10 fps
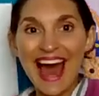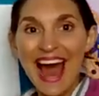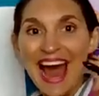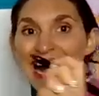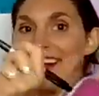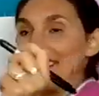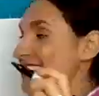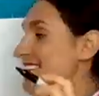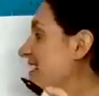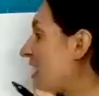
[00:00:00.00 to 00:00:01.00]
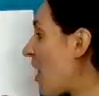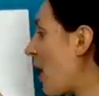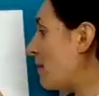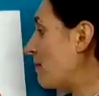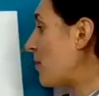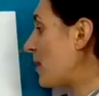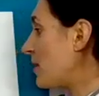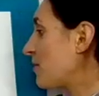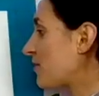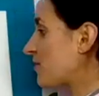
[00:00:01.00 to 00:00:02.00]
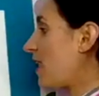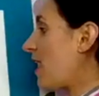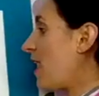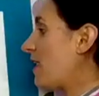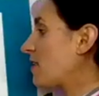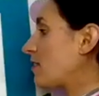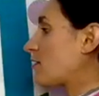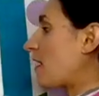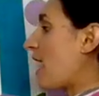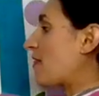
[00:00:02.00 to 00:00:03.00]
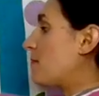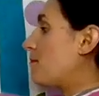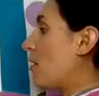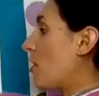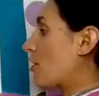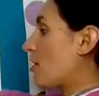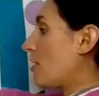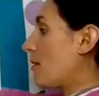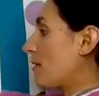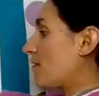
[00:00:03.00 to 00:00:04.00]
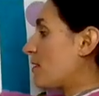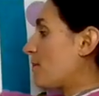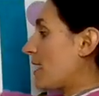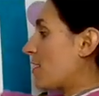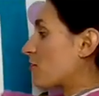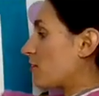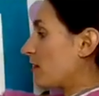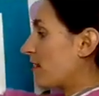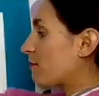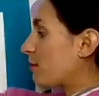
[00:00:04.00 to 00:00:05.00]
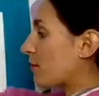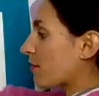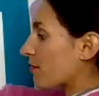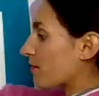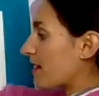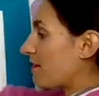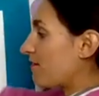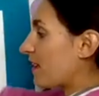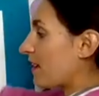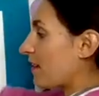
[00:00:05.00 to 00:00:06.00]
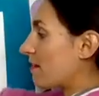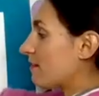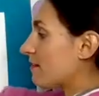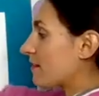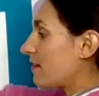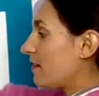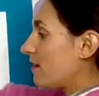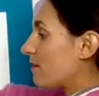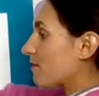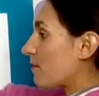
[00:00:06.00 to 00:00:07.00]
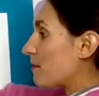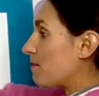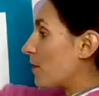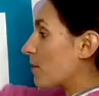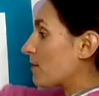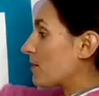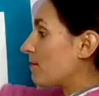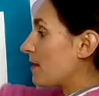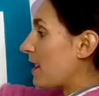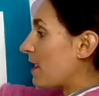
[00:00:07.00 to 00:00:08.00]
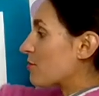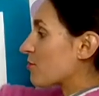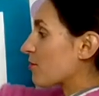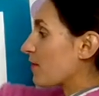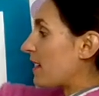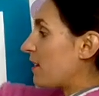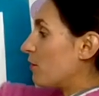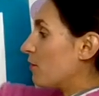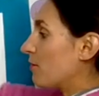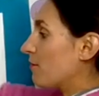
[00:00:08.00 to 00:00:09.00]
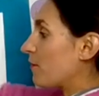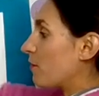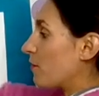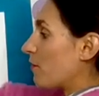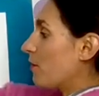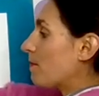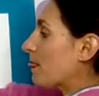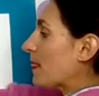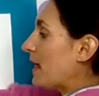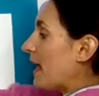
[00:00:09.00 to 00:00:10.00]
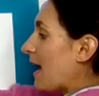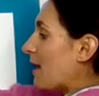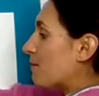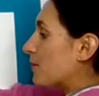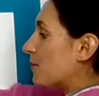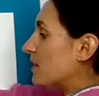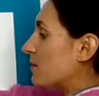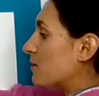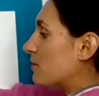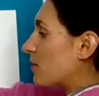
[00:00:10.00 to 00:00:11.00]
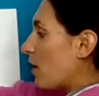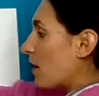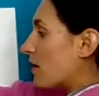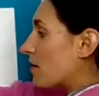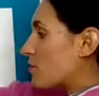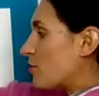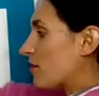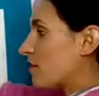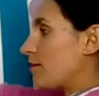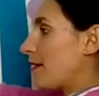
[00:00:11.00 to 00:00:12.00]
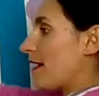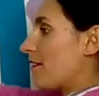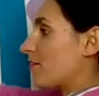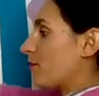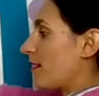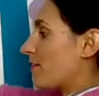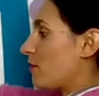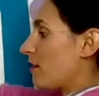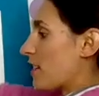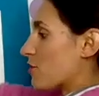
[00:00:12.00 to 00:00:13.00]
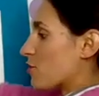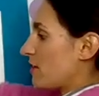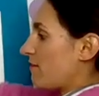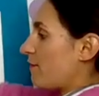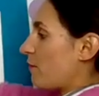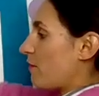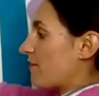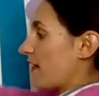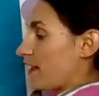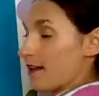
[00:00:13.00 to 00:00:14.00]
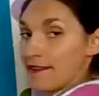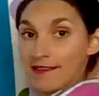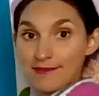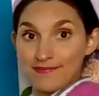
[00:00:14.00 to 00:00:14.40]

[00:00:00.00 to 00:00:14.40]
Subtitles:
And I'm going to start at the bottom of the page. So let's put 3 fingers from the bottom of the page, 3 or 4, and put a little dot just above. So I've got actually 4 fingers.